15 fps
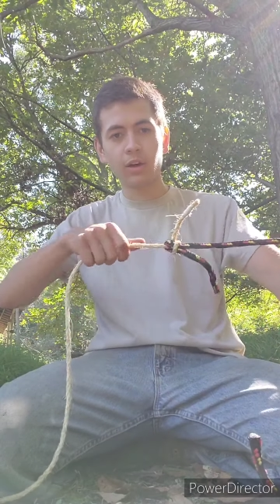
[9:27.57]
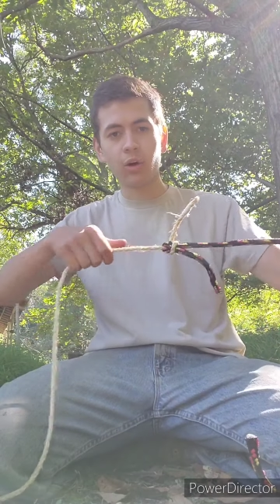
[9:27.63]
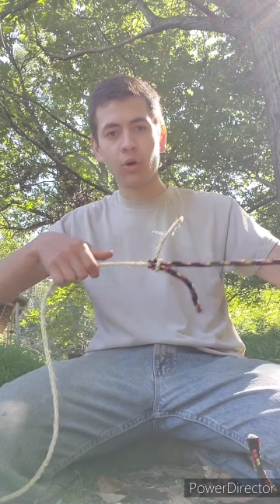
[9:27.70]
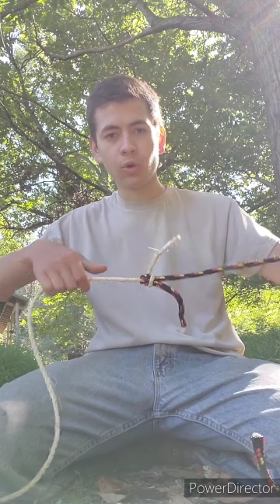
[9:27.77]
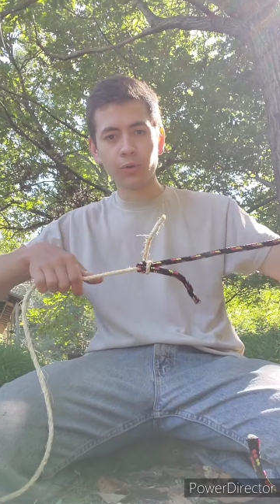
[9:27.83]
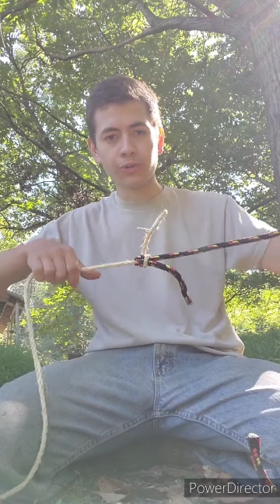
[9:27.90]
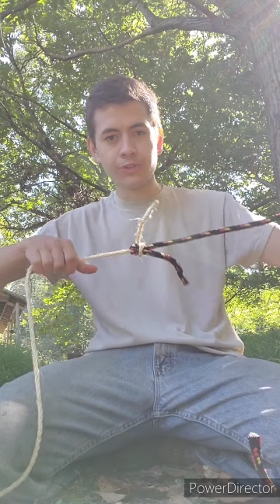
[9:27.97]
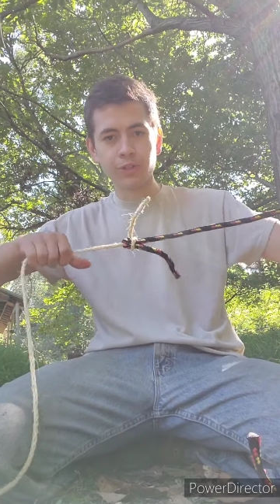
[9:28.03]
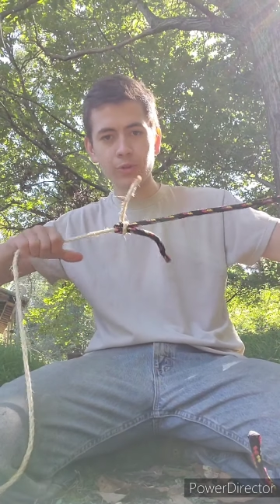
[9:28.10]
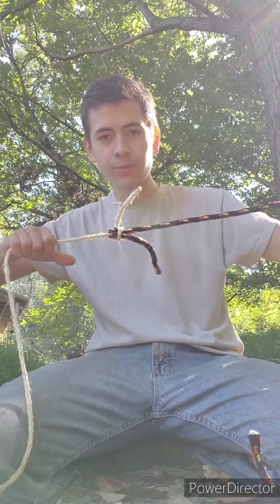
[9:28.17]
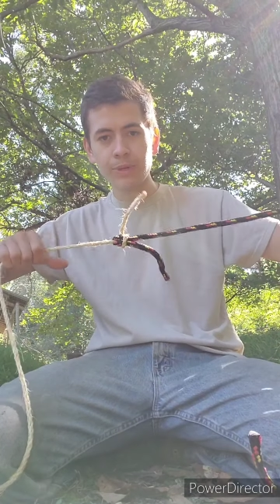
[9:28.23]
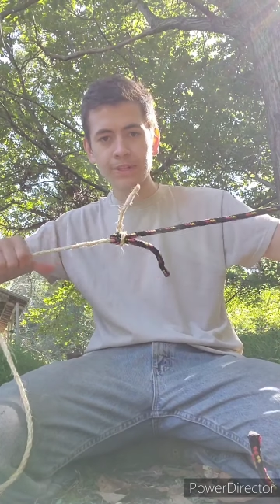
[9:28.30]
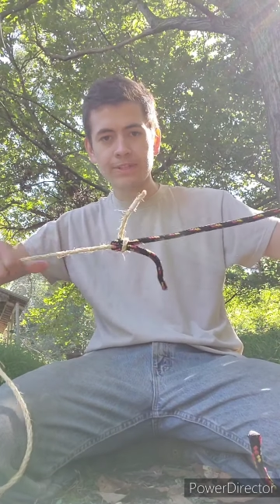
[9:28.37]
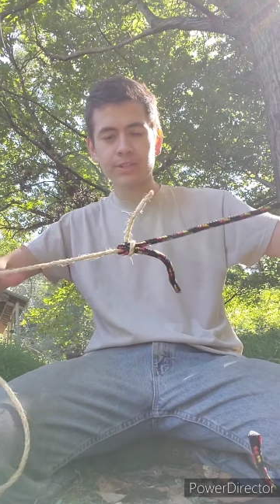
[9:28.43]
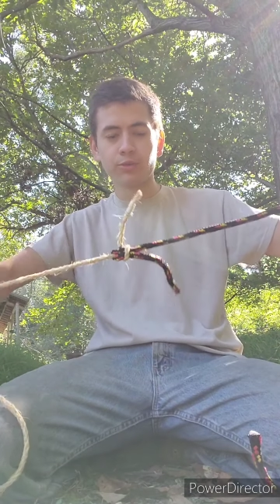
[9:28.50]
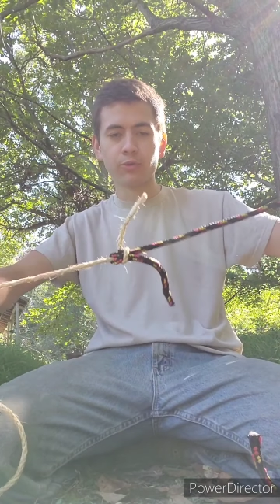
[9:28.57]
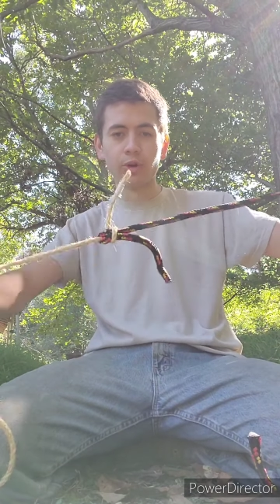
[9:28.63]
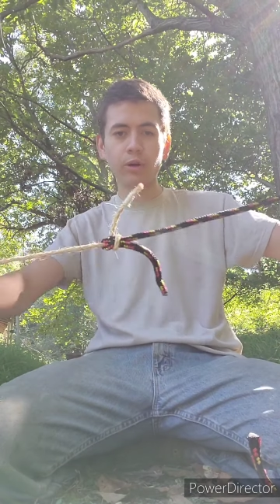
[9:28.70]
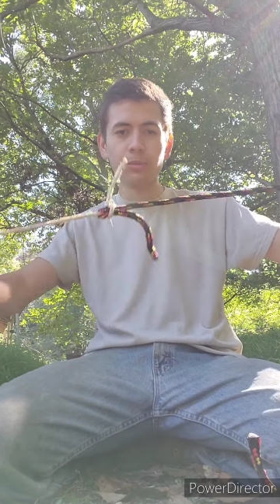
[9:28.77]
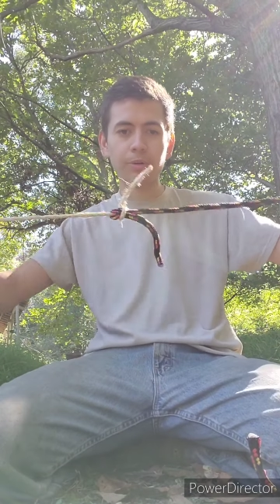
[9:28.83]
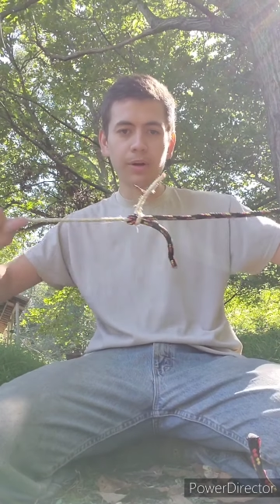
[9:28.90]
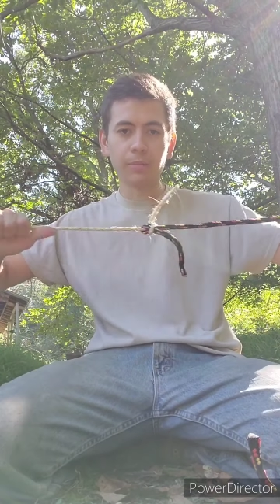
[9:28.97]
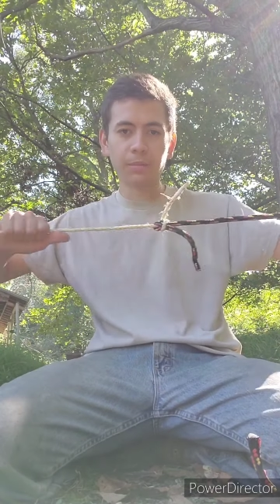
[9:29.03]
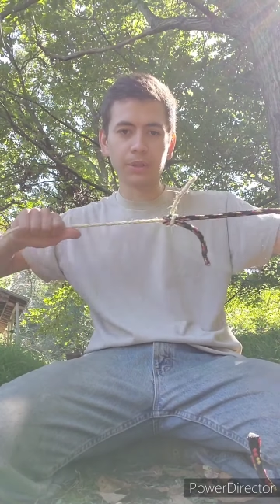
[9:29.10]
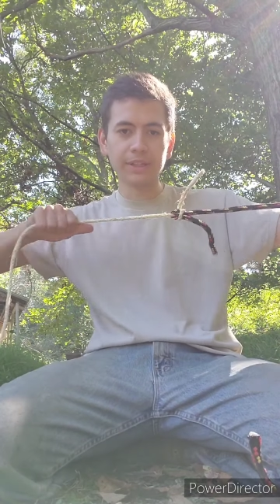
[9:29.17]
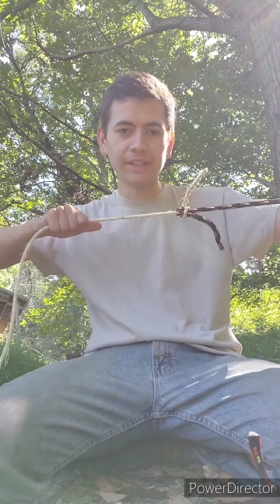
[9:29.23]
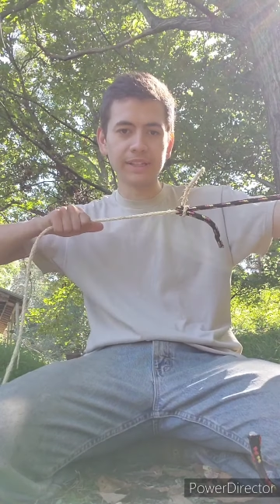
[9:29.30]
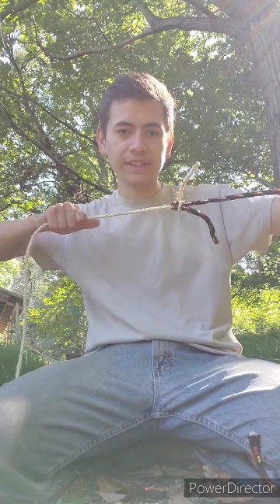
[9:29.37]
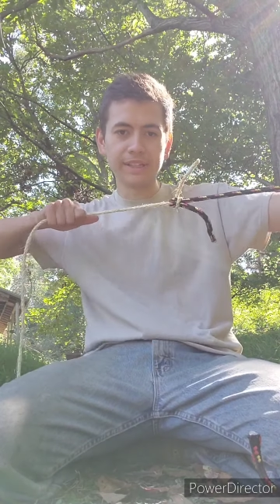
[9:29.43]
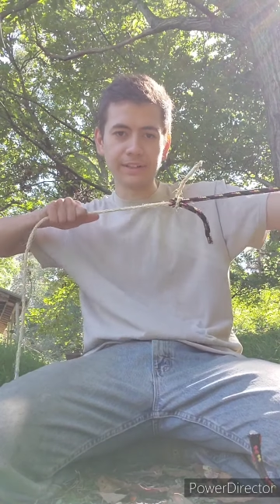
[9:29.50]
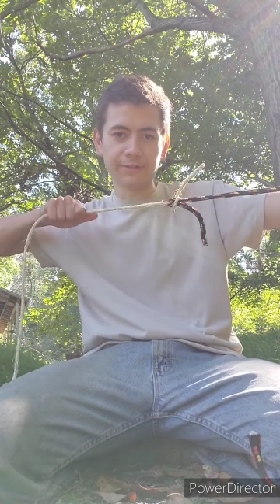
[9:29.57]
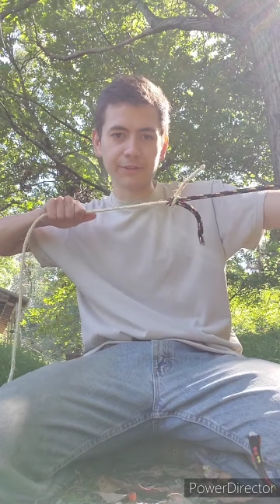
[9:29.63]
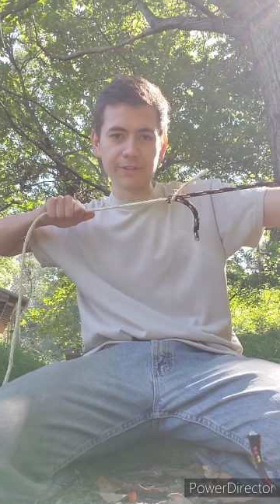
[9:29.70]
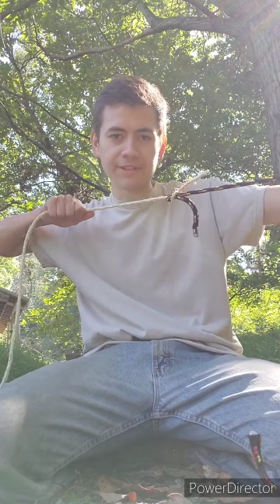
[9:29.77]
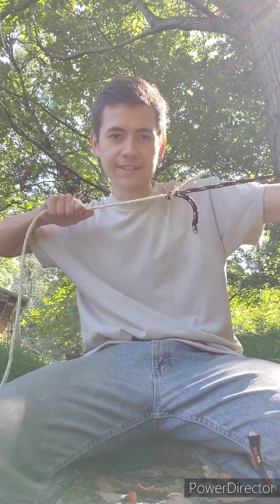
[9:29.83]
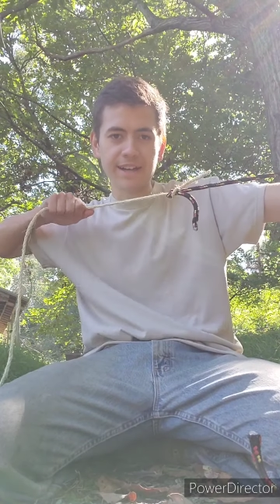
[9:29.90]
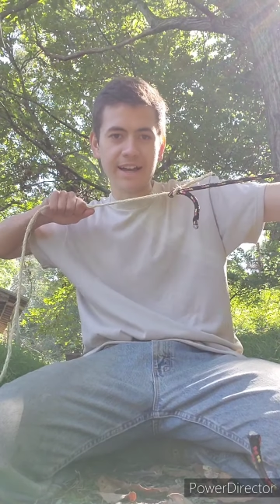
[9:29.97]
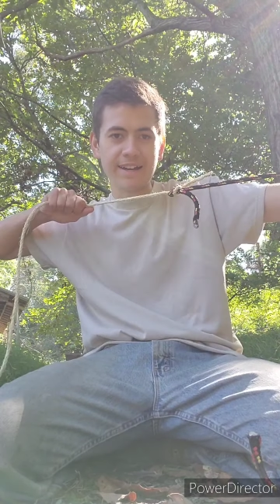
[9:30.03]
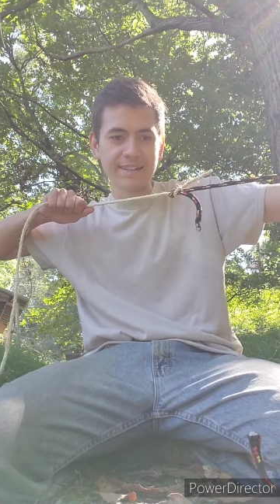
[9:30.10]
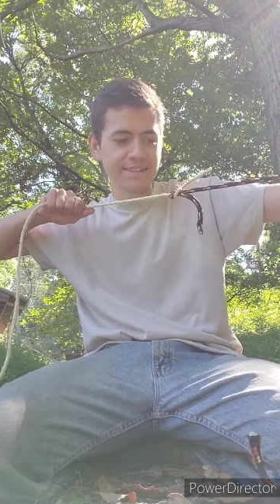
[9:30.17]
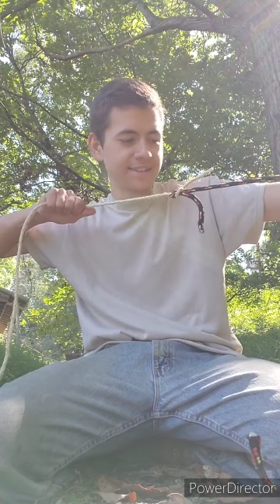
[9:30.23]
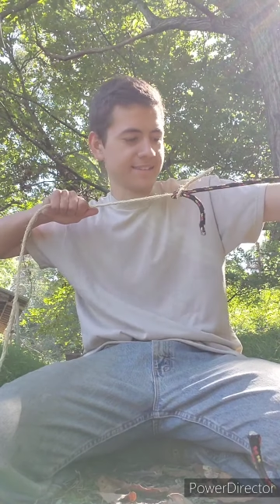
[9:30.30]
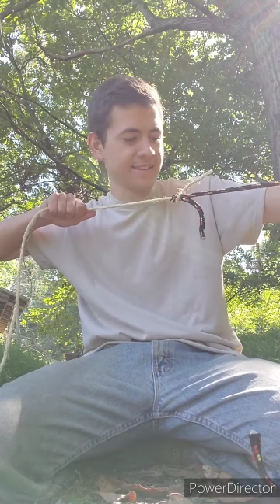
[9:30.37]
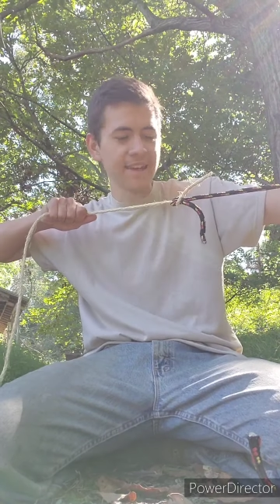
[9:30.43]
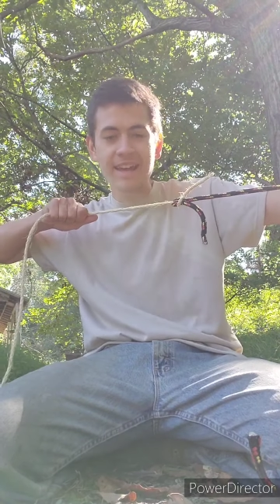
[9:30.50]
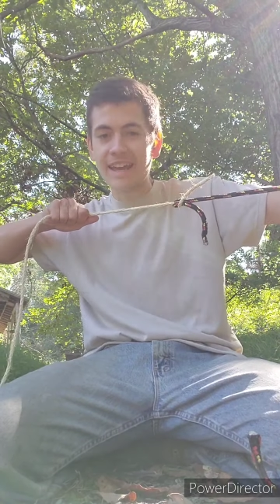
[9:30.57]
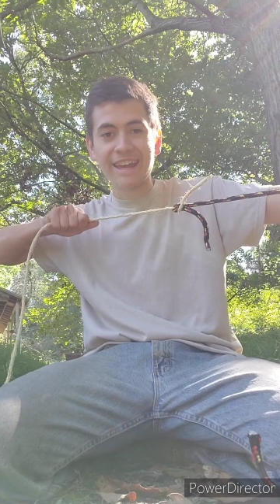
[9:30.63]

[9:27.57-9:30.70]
Hold two pieces of rope, completely different sizes.